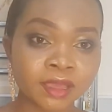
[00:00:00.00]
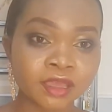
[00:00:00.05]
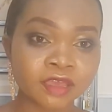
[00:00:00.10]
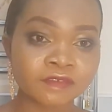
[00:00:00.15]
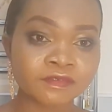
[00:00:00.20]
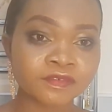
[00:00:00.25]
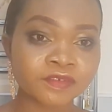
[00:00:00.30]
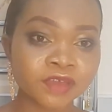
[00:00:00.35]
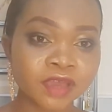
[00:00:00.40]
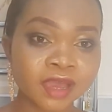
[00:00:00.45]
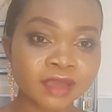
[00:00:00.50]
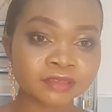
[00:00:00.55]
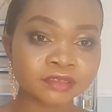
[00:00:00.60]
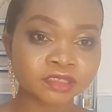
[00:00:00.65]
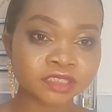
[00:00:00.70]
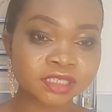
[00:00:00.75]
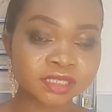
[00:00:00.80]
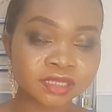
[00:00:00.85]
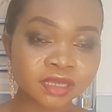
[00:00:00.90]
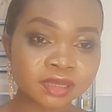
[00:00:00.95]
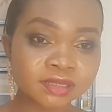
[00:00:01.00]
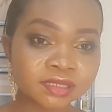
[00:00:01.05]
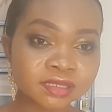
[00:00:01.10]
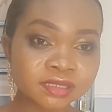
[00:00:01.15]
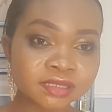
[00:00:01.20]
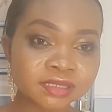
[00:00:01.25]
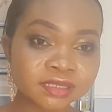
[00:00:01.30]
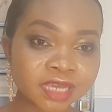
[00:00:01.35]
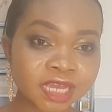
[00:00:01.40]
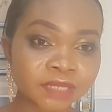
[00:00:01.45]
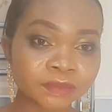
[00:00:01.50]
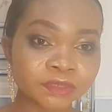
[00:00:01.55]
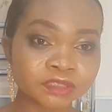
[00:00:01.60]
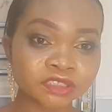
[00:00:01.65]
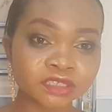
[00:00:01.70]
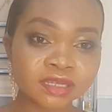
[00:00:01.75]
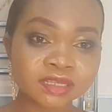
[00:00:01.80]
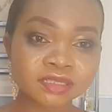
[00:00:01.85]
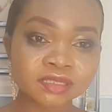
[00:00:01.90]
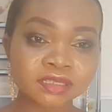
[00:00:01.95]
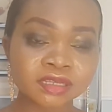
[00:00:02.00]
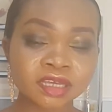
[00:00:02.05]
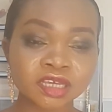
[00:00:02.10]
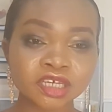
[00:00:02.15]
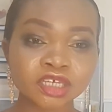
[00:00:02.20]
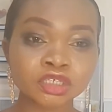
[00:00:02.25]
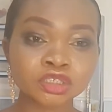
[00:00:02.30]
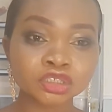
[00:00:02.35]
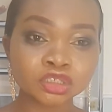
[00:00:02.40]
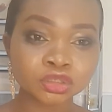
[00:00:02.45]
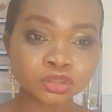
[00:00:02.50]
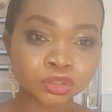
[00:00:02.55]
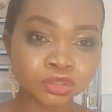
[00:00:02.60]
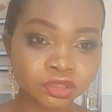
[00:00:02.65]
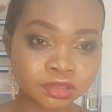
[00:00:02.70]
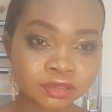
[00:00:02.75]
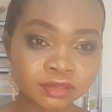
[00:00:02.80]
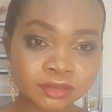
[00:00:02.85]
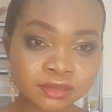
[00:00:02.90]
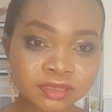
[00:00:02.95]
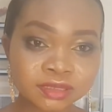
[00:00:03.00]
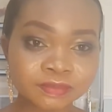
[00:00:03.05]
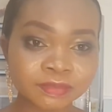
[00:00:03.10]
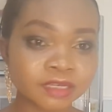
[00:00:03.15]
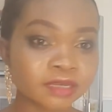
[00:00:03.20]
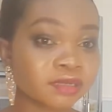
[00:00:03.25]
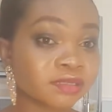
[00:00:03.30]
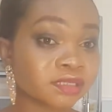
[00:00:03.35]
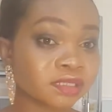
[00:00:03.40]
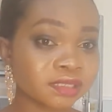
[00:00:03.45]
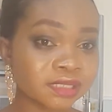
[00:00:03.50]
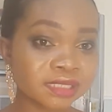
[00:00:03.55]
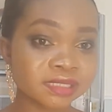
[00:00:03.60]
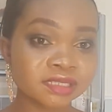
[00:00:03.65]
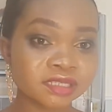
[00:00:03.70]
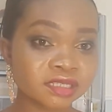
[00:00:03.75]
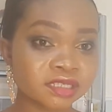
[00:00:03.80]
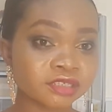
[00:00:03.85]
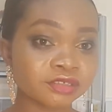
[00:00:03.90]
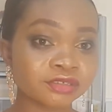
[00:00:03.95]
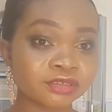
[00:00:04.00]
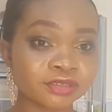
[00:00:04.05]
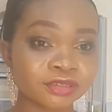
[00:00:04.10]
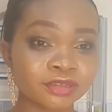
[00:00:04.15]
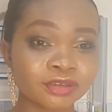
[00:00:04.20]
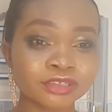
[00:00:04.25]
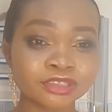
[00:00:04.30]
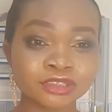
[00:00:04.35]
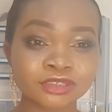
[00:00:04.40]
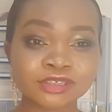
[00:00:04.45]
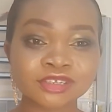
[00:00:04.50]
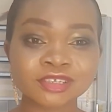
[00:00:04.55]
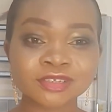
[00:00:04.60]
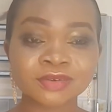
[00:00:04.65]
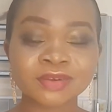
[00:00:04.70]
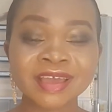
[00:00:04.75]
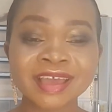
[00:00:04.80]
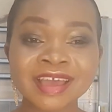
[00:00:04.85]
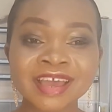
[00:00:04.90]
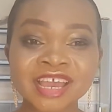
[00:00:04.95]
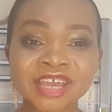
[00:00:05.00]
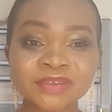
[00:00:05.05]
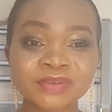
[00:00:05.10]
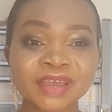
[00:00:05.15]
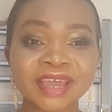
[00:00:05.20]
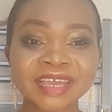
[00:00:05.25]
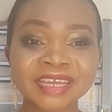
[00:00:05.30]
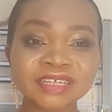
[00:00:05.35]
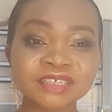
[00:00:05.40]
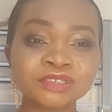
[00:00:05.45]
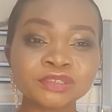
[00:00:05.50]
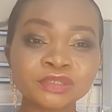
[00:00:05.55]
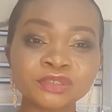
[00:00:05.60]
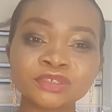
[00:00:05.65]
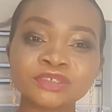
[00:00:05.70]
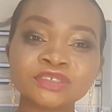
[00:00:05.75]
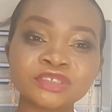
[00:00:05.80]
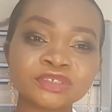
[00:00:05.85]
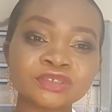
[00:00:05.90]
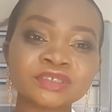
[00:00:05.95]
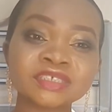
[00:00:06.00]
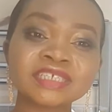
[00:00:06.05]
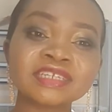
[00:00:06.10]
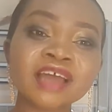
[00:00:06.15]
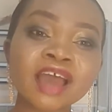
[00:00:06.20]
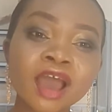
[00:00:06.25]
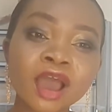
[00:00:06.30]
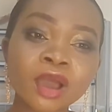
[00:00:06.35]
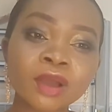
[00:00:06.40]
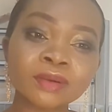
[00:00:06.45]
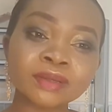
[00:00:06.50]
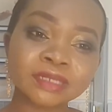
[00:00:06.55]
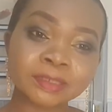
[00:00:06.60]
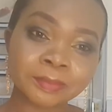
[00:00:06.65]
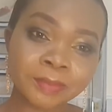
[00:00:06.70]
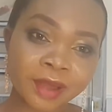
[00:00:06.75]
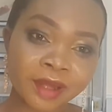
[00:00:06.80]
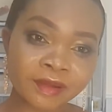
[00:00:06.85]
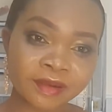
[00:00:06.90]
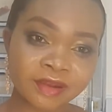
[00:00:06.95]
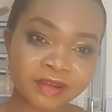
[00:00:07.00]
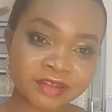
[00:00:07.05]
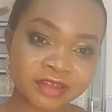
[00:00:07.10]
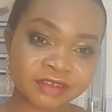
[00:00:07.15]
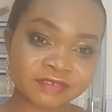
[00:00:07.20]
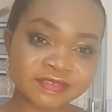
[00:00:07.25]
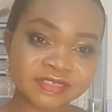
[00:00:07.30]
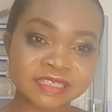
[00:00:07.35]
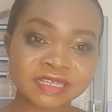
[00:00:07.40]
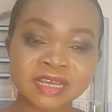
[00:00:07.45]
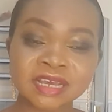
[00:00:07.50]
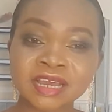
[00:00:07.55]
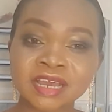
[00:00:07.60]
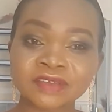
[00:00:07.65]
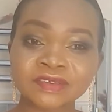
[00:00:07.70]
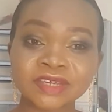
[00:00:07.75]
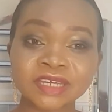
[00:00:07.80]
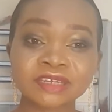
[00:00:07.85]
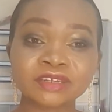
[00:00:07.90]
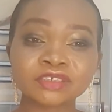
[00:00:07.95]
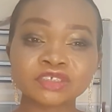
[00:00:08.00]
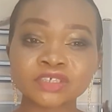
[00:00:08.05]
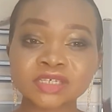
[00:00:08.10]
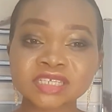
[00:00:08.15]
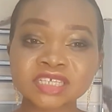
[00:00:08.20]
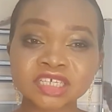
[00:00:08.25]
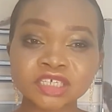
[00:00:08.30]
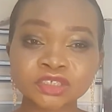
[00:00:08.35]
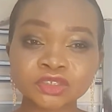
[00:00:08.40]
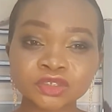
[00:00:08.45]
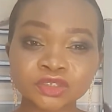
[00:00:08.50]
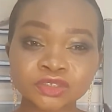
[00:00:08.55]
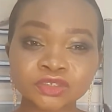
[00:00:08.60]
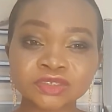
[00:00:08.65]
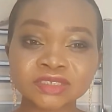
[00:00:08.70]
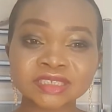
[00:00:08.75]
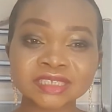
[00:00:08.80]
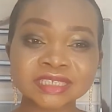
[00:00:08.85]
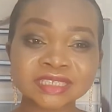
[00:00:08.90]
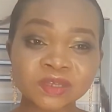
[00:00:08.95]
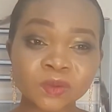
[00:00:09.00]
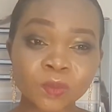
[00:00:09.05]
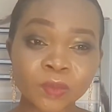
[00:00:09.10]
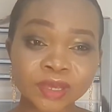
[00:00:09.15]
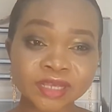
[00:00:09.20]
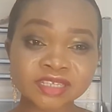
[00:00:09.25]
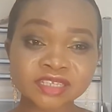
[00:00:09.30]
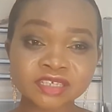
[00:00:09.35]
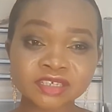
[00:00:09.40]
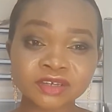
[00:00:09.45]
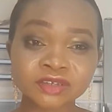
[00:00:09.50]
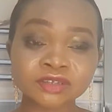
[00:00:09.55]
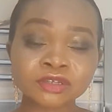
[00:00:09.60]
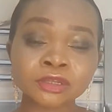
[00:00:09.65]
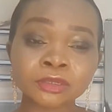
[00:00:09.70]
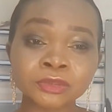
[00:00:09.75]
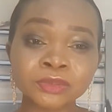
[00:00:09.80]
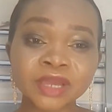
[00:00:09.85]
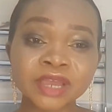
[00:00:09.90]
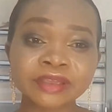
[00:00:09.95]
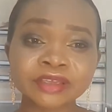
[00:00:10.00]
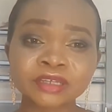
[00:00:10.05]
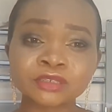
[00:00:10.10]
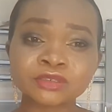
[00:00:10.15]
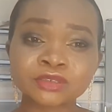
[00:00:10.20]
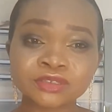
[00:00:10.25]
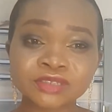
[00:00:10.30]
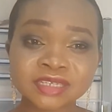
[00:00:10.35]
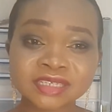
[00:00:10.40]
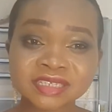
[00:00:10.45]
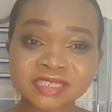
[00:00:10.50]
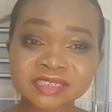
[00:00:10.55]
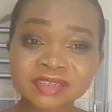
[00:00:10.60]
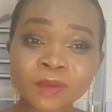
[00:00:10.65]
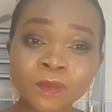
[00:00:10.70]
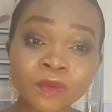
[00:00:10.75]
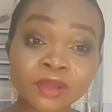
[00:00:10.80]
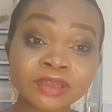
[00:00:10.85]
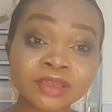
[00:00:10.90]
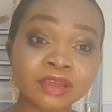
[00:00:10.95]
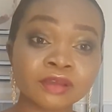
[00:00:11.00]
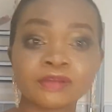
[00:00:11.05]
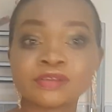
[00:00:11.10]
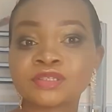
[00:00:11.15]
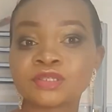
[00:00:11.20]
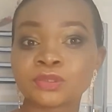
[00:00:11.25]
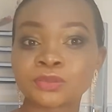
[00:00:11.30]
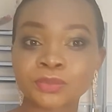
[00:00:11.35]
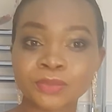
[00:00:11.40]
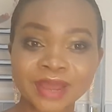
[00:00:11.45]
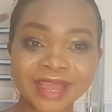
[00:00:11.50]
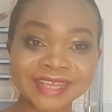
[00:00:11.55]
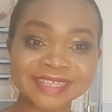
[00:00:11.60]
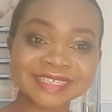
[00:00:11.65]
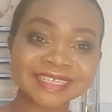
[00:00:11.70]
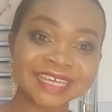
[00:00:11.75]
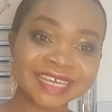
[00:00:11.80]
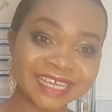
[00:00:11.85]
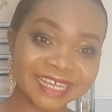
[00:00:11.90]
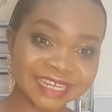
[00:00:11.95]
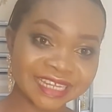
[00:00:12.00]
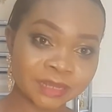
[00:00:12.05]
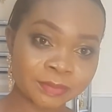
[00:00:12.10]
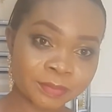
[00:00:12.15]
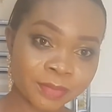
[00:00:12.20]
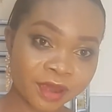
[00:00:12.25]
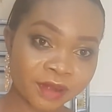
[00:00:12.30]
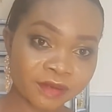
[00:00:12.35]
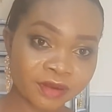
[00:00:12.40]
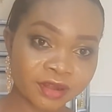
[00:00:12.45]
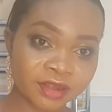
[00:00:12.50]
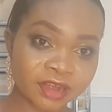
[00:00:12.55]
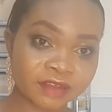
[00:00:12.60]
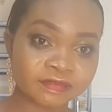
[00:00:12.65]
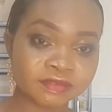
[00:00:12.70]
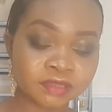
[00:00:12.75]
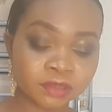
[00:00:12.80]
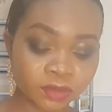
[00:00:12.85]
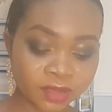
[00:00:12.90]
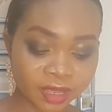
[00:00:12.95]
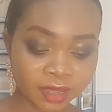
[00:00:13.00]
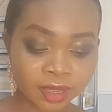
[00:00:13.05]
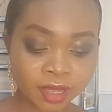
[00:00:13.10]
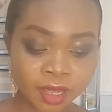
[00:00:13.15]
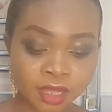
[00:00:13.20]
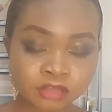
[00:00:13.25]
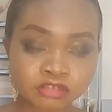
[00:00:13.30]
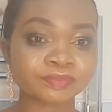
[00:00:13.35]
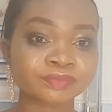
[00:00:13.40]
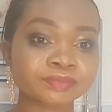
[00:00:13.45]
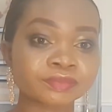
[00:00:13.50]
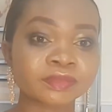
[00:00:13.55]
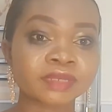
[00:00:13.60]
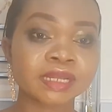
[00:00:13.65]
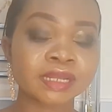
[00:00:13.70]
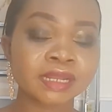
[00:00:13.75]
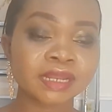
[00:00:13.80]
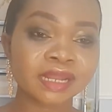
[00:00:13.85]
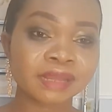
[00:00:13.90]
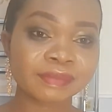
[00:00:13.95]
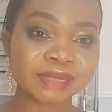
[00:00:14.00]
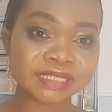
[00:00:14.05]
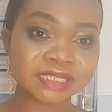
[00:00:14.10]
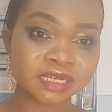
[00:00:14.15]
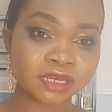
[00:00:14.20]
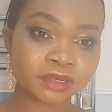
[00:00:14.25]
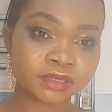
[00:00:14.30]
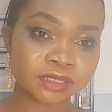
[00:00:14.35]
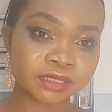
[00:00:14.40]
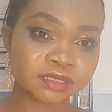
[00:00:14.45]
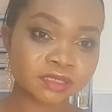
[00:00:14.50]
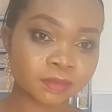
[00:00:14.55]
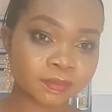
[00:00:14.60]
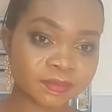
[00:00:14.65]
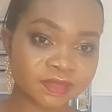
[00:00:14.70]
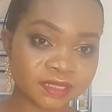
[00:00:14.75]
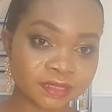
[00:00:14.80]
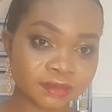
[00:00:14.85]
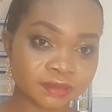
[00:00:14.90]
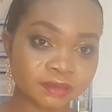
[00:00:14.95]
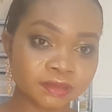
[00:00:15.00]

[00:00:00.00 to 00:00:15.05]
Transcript: If you are discussing side 1, just introduce, because this is the introduction, so you are introducing all the paragraphs. You are not just introducing the question, you are introducing what you are going to write in the paragraphs, okay? Let me tell you something.